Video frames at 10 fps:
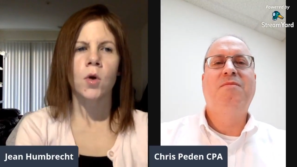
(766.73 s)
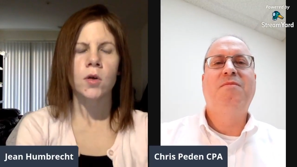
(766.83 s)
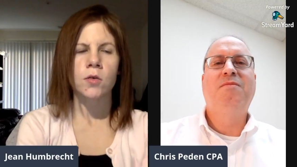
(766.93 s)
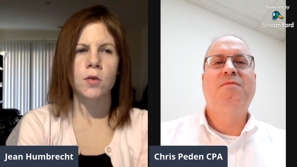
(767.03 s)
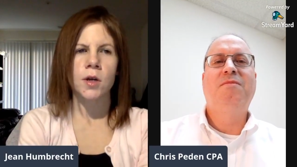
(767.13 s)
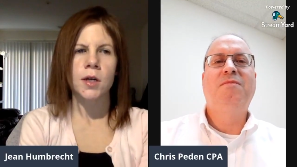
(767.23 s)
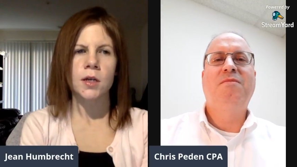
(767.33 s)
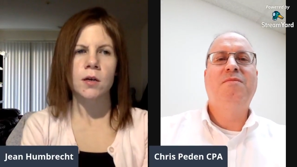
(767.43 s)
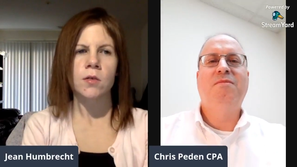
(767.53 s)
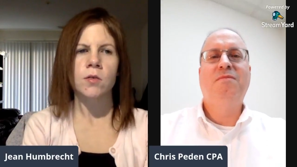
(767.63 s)
Speaker 1: are there
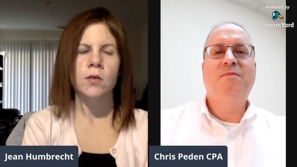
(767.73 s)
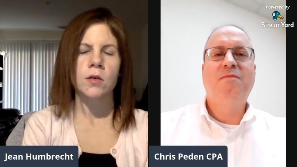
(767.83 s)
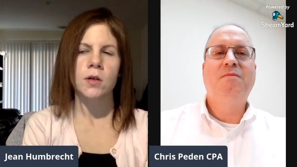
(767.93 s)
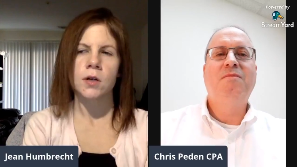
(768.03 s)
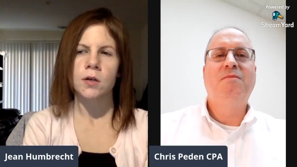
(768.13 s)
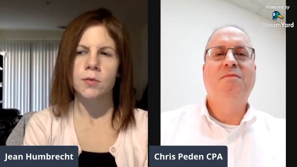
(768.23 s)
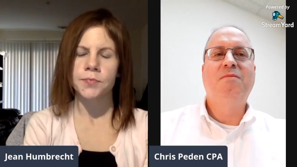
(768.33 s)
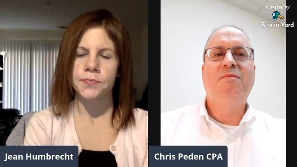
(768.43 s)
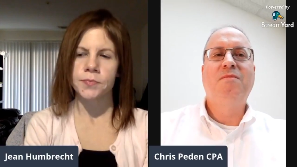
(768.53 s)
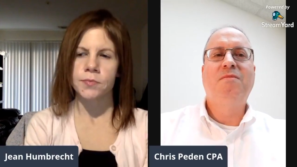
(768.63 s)
any
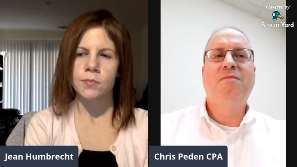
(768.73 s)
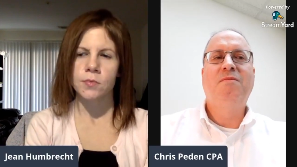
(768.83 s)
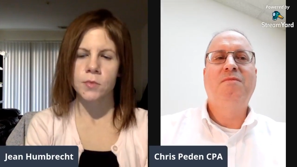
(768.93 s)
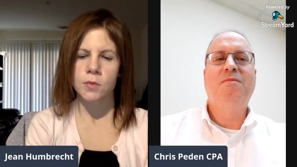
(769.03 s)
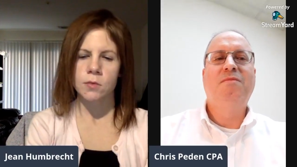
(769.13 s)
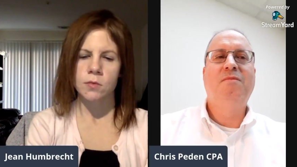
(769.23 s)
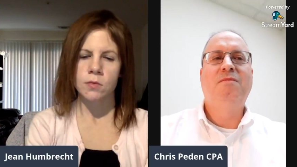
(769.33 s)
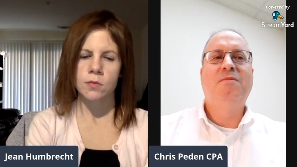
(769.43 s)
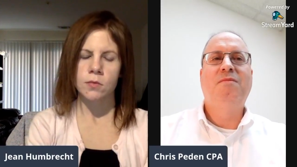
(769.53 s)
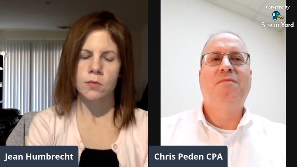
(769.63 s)
other
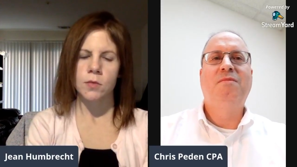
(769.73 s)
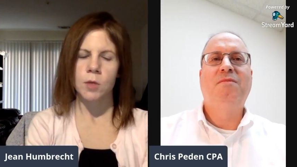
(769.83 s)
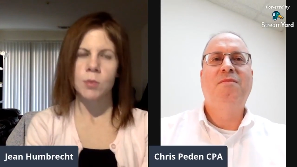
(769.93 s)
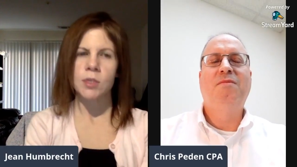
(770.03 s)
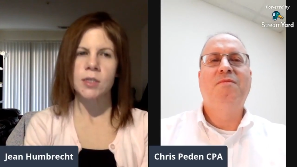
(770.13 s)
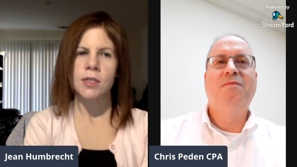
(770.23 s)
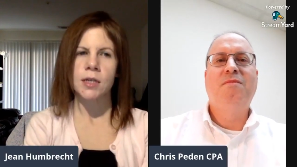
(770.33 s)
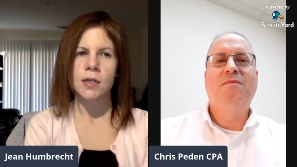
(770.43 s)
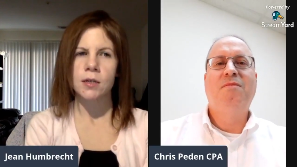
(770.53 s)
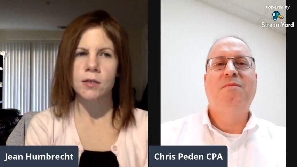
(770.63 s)

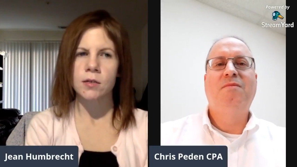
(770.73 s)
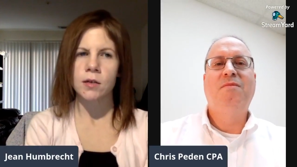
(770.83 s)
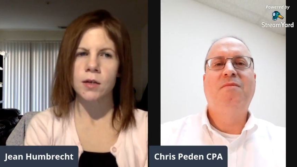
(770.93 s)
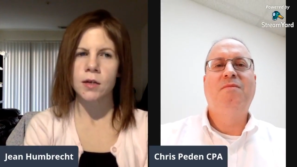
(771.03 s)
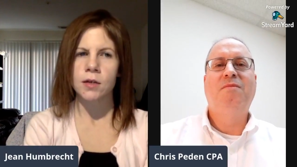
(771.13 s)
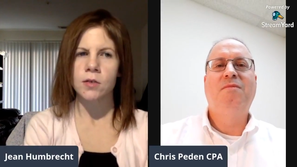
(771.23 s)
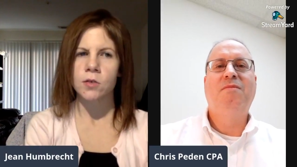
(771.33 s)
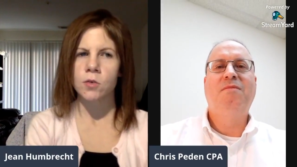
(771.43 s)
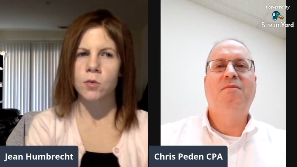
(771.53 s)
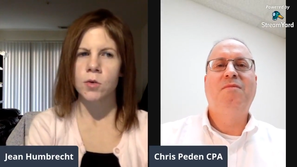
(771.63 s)
mistakes, I guess,
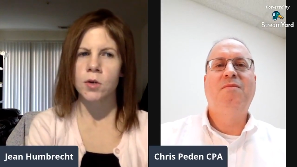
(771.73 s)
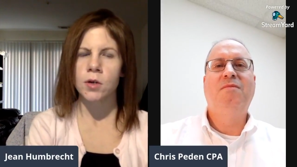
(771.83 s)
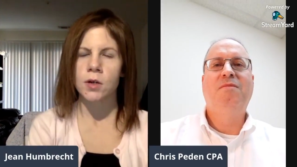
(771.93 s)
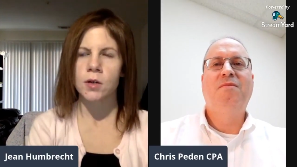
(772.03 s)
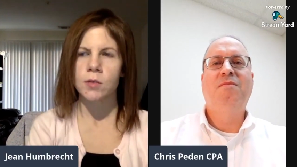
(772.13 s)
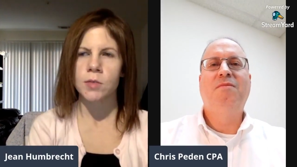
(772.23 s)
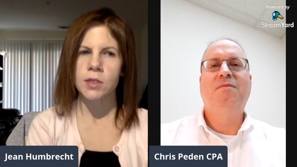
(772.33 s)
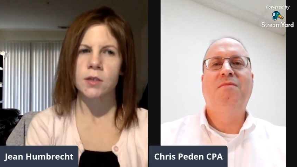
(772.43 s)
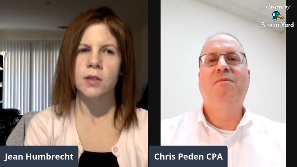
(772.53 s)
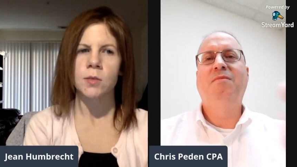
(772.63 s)
or
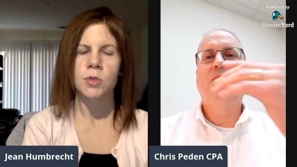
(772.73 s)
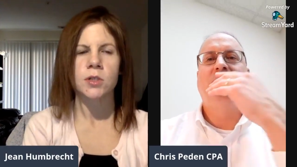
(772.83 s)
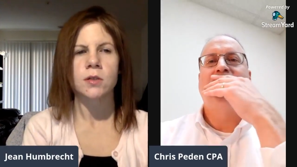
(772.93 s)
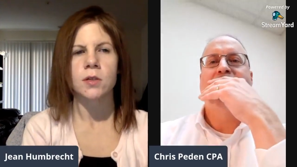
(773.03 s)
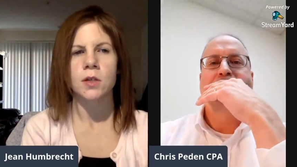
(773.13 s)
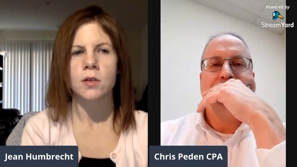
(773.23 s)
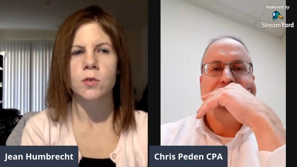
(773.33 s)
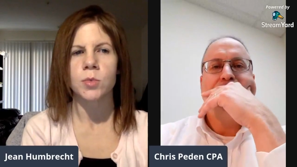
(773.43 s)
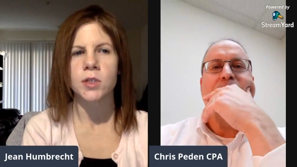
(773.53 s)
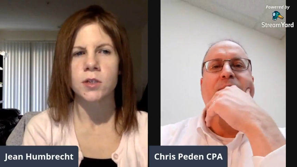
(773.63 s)
misconceptions that new
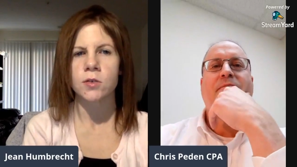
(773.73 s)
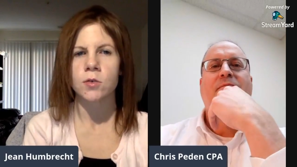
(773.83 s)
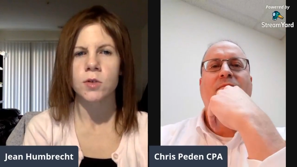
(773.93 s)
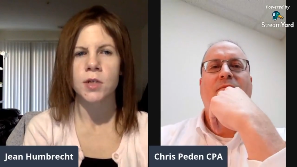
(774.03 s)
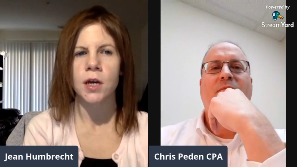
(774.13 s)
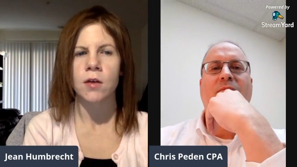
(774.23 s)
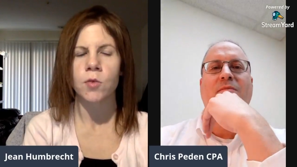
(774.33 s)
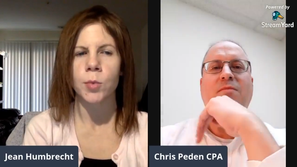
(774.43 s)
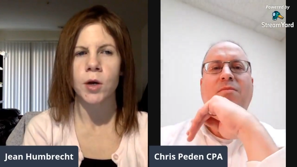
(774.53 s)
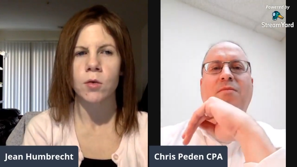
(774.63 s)
business owners have
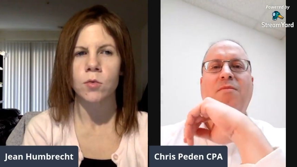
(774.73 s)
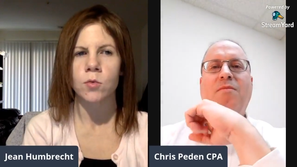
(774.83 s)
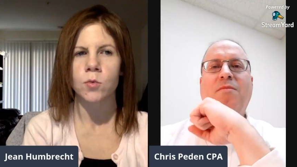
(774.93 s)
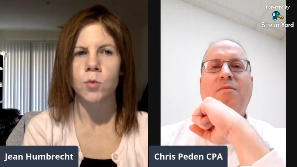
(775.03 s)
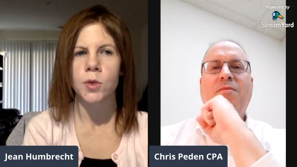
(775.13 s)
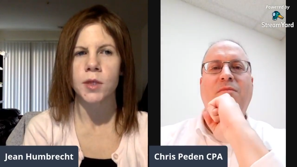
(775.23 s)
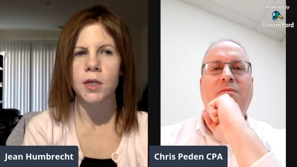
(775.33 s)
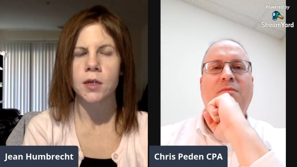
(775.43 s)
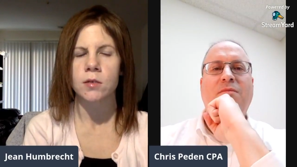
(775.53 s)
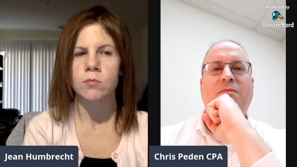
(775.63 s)
about what they
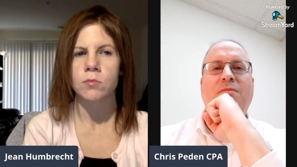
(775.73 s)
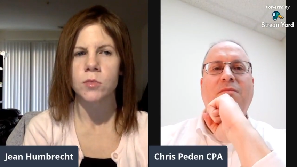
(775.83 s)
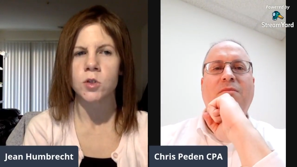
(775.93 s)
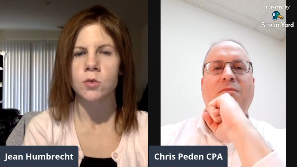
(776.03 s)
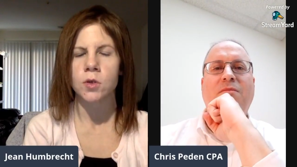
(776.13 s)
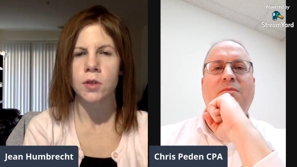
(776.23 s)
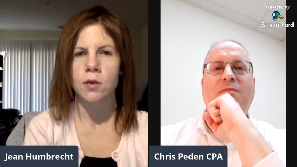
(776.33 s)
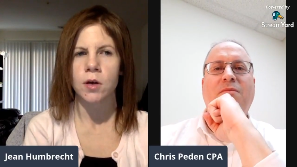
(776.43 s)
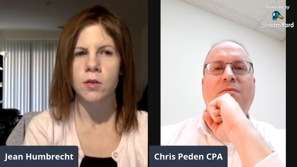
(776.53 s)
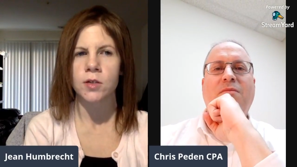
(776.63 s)
can do
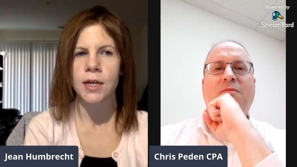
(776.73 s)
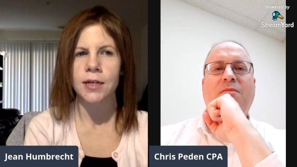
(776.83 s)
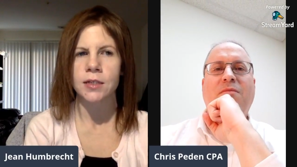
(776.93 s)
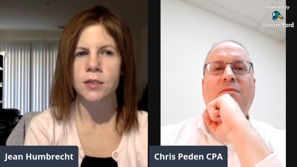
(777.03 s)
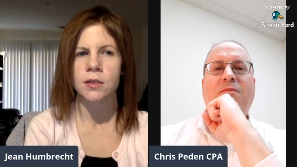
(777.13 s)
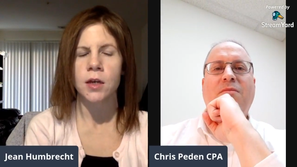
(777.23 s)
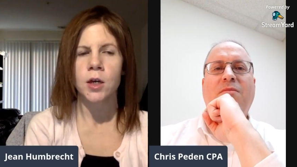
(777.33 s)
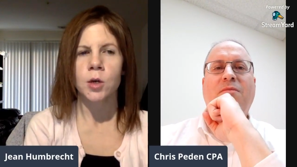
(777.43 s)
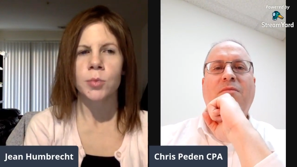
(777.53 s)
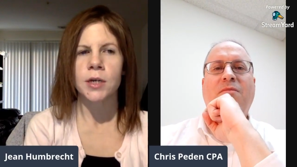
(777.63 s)
on their taxes?
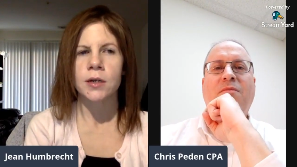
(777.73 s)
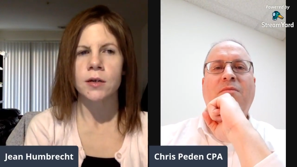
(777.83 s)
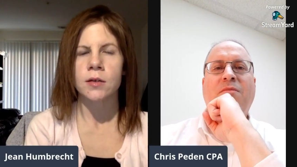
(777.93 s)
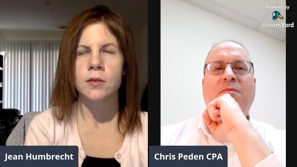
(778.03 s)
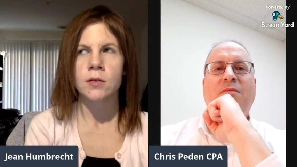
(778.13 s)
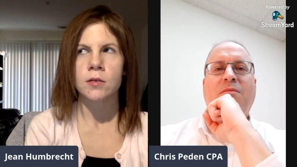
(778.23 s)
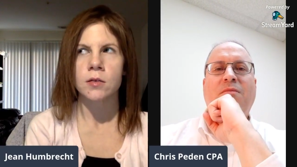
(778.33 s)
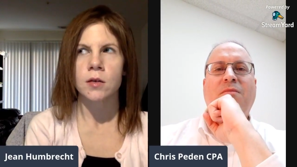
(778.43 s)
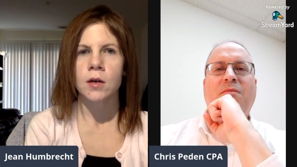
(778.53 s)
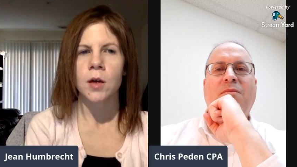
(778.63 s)
Because
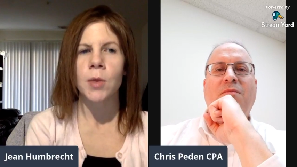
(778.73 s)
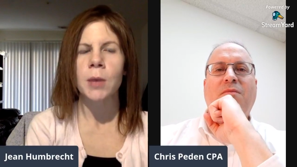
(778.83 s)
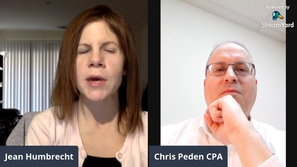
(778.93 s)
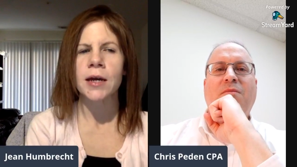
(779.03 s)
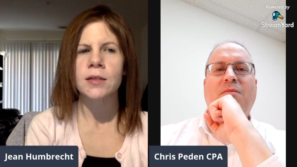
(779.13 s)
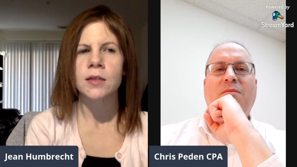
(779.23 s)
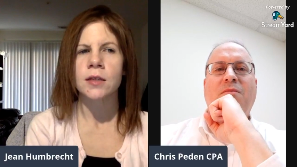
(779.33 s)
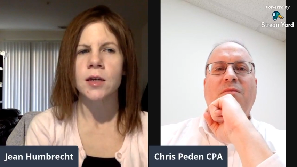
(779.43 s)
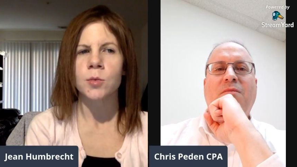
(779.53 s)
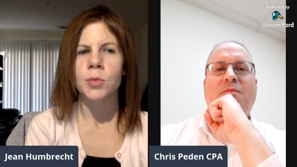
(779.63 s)
I'm asking
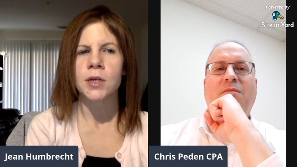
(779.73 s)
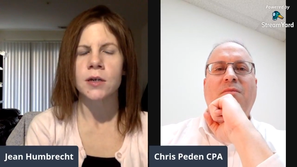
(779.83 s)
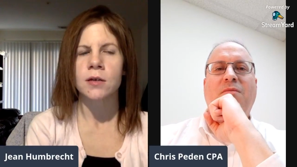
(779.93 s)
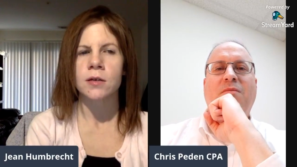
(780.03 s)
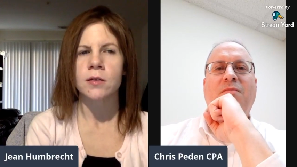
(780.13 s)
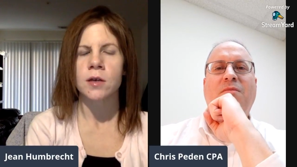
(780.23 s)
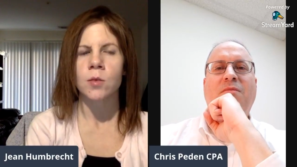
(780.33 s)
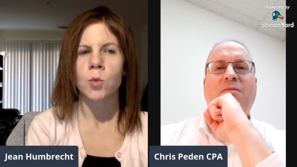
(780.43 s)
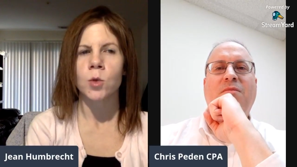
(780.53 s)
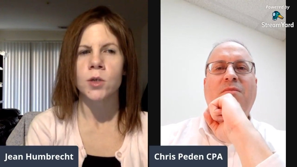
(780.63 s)
that because
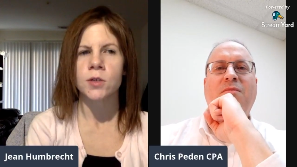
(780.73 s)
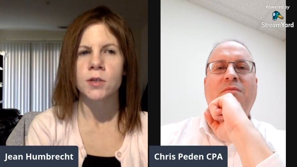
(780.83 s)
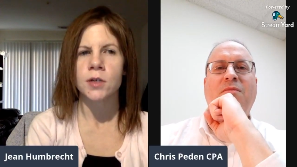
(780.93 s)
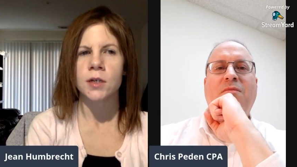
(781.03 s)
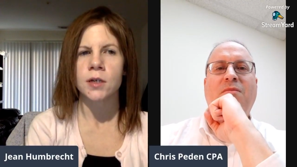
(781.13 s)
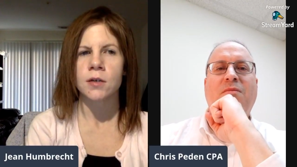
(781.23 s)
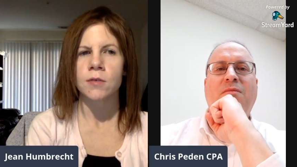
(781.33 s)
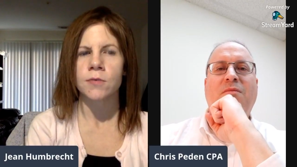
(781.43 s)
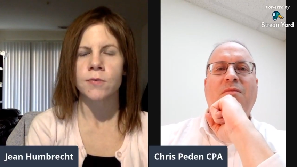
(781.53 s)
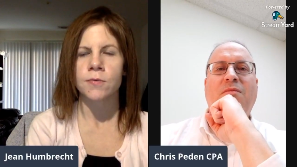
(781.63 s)
I'm wondering if,